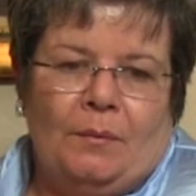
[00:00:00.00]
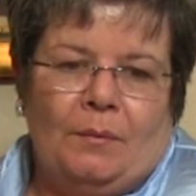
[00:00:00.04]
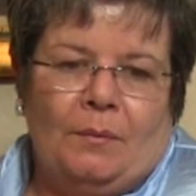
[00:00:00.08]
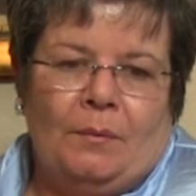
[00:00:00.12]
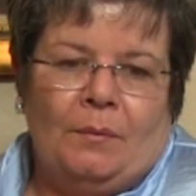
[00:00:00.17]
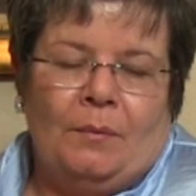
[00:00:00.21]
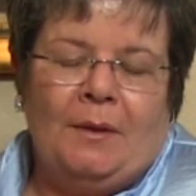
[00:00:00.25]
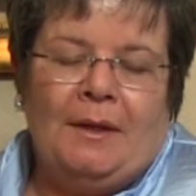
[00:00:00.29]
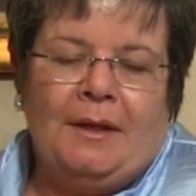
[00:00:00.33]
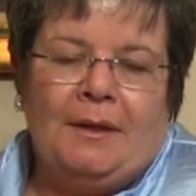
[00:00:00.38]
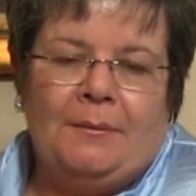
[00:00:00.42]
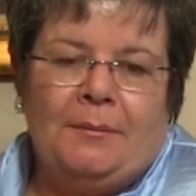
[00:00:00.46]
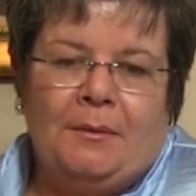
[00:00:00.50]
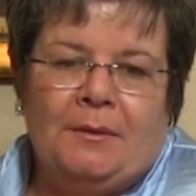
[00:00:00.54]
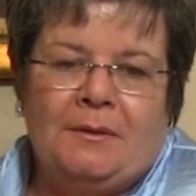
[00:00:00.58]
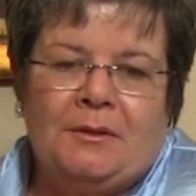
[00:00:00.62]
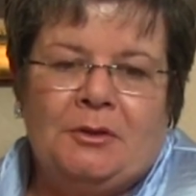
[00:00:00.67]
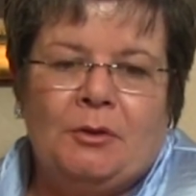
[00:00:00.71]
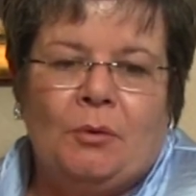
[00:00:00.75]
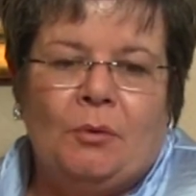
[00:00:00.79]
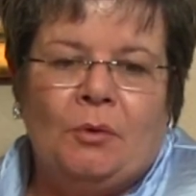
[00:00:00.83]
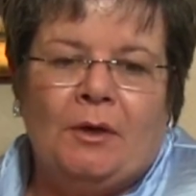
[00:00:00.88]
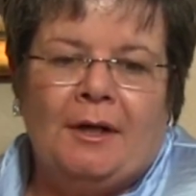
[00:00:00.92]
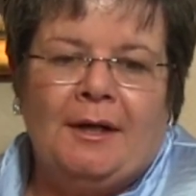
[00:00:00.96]
we were
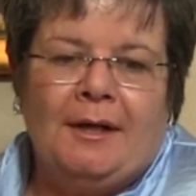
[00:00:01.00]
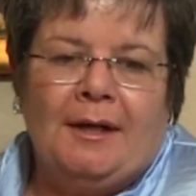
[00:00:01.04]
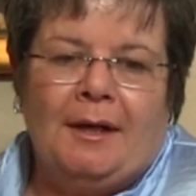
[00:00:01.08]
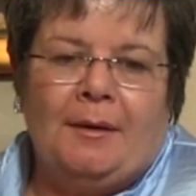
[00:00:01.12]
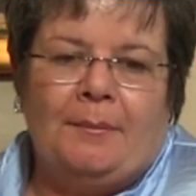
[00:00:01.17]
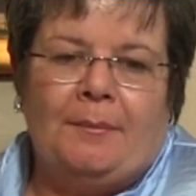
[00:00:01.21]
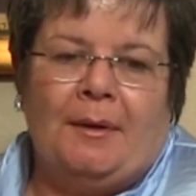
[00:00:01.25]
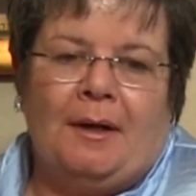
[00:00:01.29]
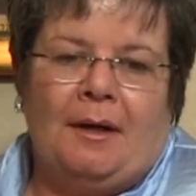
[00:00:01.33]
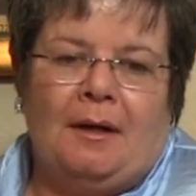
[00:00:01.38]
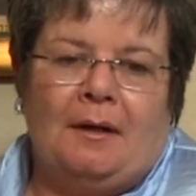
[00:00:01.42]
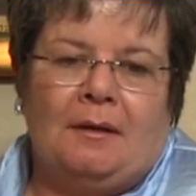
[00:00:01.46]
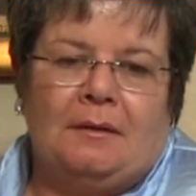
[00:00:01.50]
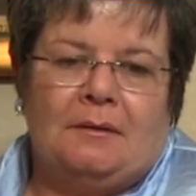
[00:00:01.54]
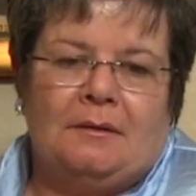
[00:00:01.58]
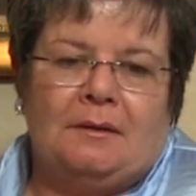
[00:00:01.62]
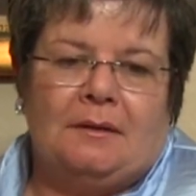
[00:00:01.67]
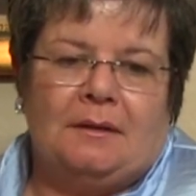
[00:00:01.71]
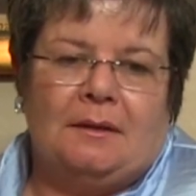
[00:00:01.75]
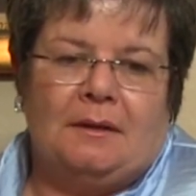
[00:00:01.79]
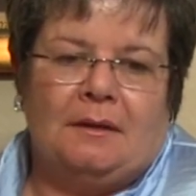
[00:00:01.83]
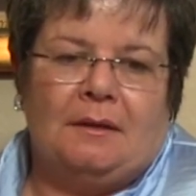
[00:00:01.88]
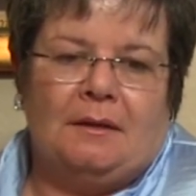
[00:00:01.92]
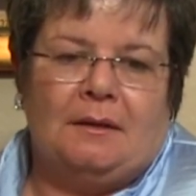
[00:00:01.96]
talking
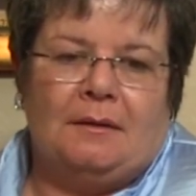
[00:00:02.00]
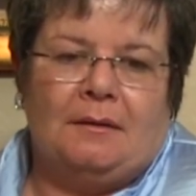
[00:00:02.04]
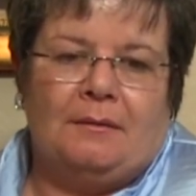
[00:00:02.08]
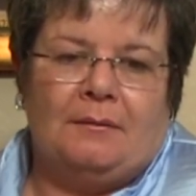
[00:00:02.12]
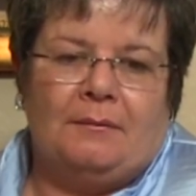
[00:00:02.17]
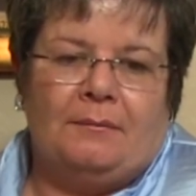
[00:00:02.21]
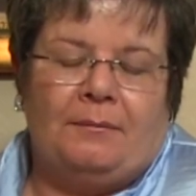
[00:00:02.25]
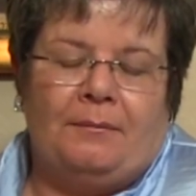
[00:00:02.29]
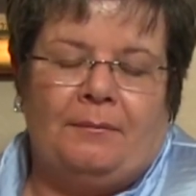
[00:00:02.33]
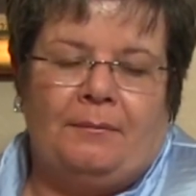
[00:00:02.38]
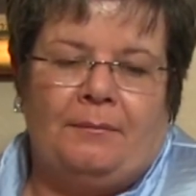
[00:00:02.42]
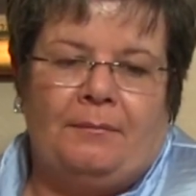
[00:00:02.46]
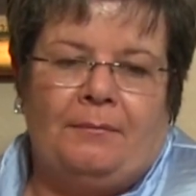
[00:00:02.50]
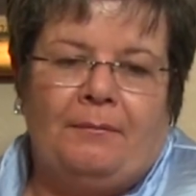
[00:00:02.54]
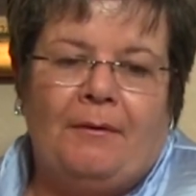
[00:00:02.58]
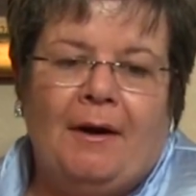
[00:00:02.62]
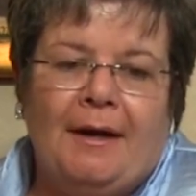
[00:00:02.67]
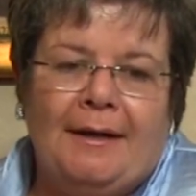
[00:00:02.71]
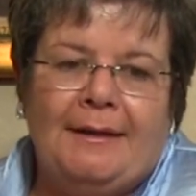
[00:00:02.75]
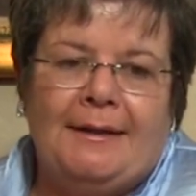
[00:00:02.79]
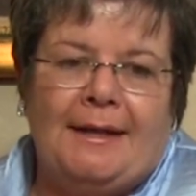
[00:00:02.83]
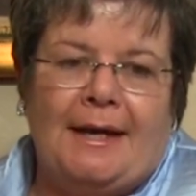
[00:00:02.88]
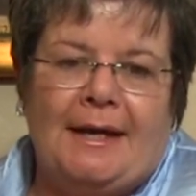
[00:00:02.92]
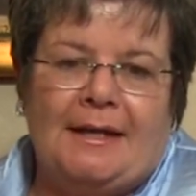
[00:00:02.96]
about
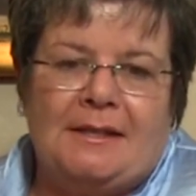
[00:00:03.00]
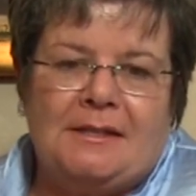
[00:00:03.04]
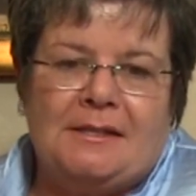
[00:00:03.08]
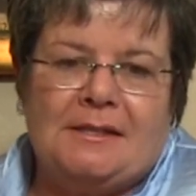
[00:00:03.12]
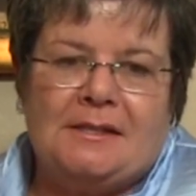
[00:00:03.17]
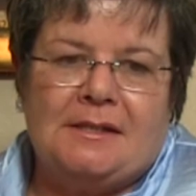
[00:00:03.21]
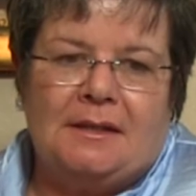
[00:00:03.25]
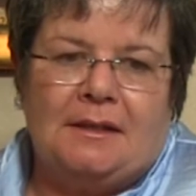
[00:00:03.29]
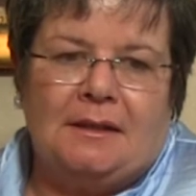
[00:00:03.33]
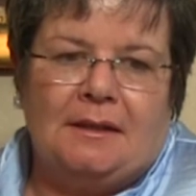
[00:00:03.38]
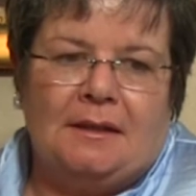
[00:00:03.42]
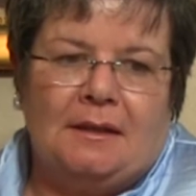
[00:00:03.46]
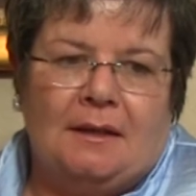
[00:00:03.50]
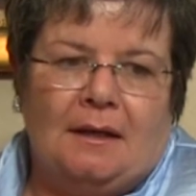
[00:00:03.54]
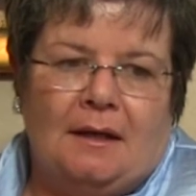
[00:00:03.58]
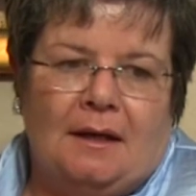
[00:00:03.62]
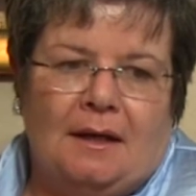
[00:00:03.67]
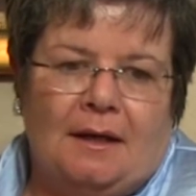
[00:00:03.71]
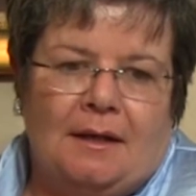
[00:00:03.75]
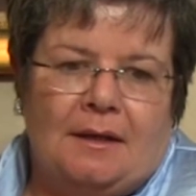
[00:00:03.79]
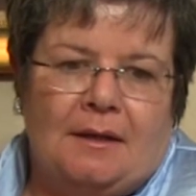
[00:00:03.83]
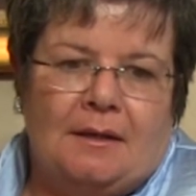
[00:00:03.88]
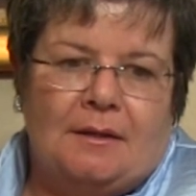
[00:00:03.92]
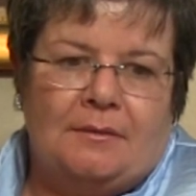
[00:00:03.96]
financing
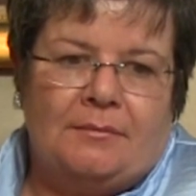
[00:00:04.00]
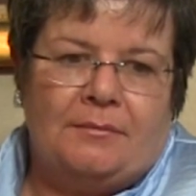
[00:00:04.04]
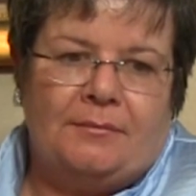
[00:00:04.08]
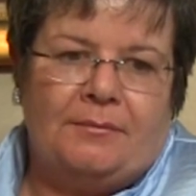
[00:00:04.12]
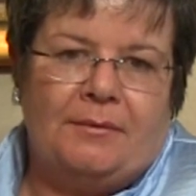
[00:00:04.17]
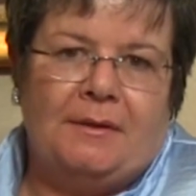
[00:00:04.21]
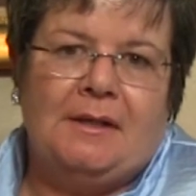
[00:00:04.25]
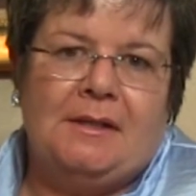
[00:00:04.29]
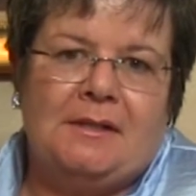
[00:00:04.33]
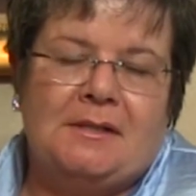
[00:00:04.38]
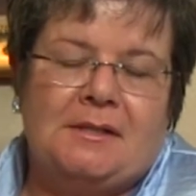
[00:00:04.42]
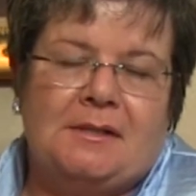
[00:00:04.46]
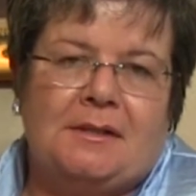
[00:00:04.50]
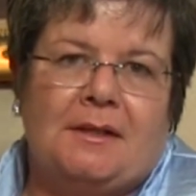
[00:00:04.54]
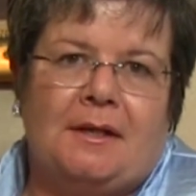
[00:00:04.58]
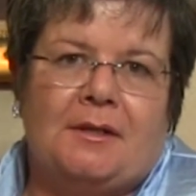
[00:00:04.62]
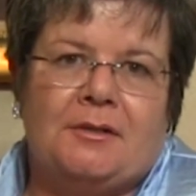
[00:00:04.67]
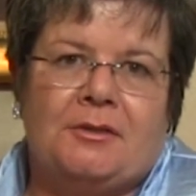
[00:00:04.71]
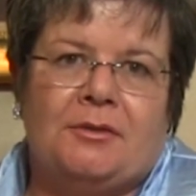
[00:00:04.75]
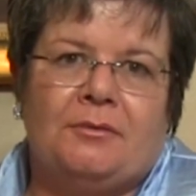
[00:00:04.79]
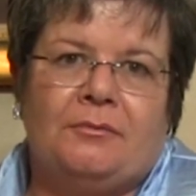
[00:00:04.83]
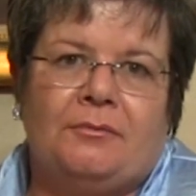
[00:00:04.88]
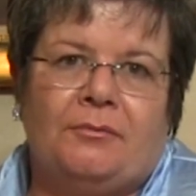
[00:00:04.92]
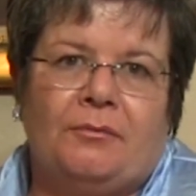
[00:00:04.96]
a filling
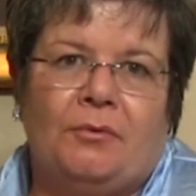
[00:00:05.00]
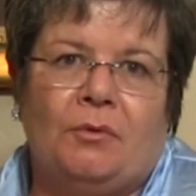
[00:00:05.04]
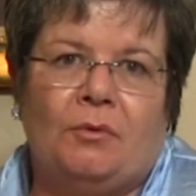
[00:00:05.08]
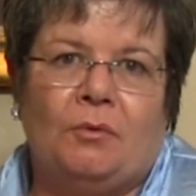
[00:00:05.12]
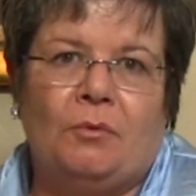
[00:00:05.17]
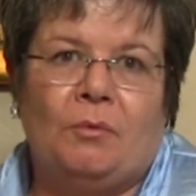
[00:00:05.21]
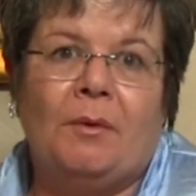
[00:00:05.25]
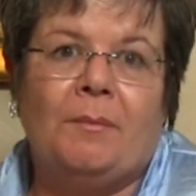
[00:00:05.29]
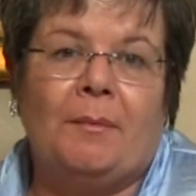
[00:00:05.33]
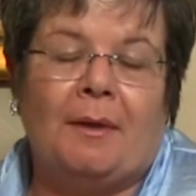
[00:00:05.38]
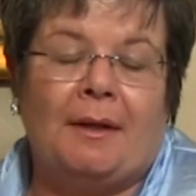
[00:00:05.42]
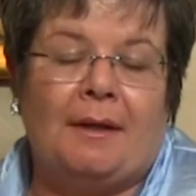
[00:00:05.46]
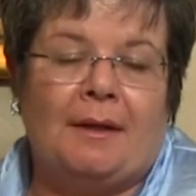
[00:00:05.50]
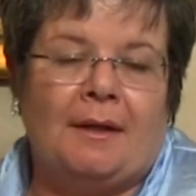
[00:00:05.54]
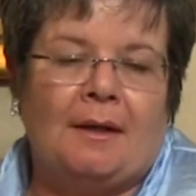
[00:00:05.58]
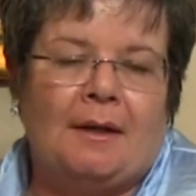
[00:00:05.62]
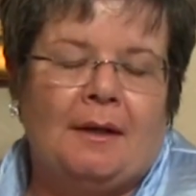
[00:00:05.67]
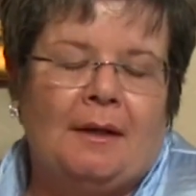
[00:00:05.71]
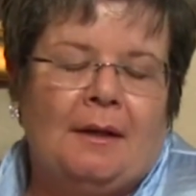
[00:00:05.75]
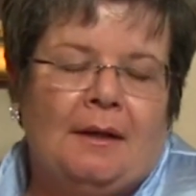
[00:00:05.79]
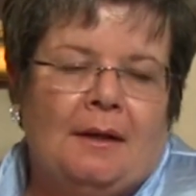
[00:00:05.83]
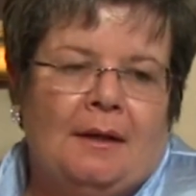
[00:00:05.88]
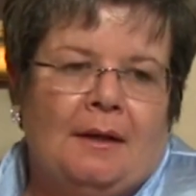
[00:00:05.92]
station for women.